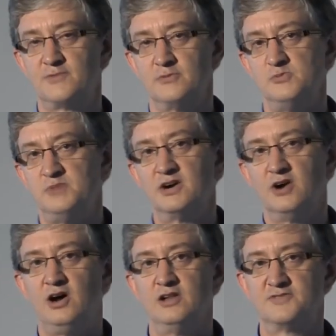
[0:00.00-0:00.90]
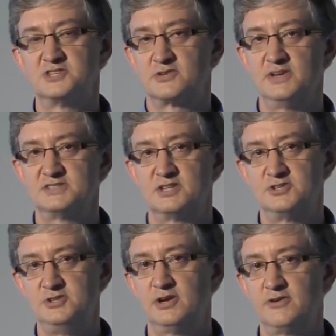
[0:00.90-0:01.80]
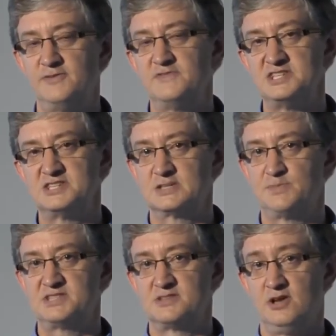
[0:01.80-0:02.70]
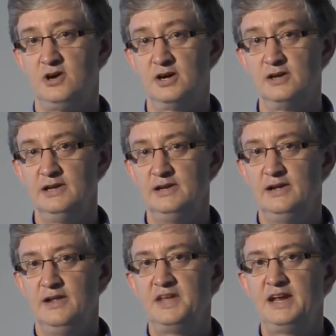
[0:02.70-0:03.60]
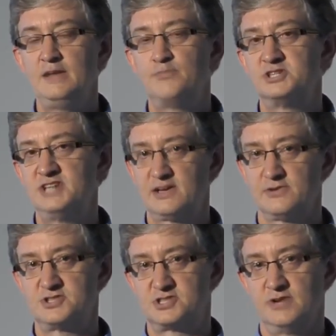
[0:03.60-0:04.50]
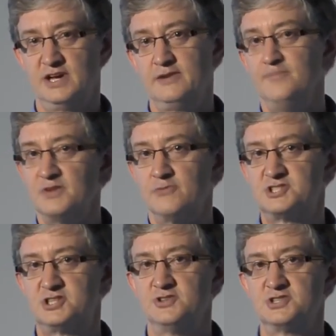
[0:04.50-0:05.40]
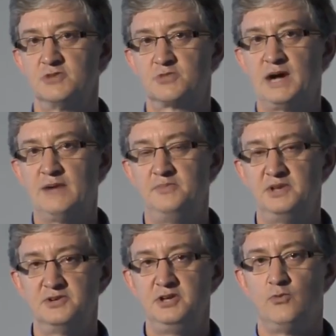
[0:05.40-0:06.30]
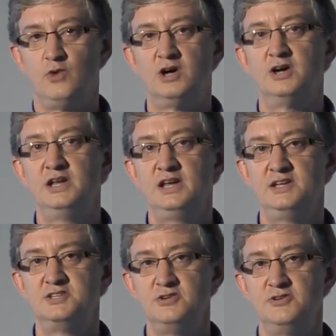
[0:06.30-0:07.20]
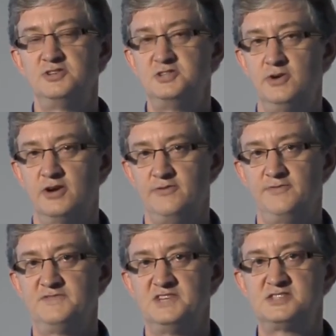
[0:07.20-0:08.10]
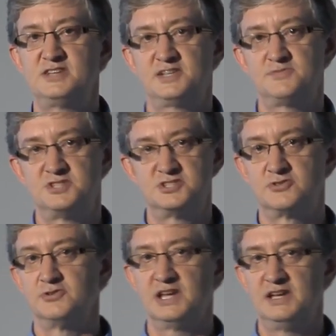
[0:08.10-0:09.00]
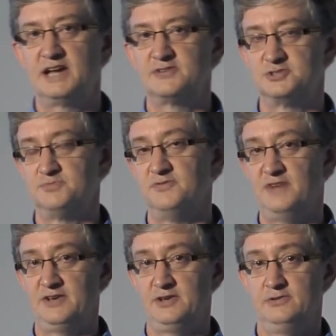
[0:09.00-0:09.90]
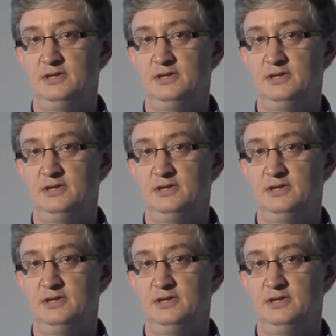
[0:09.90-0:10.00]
from among all of the strings that are 256 bits long, then any particular string was chosen with probability 1 in 2 to the 256, which is truly a negligible value.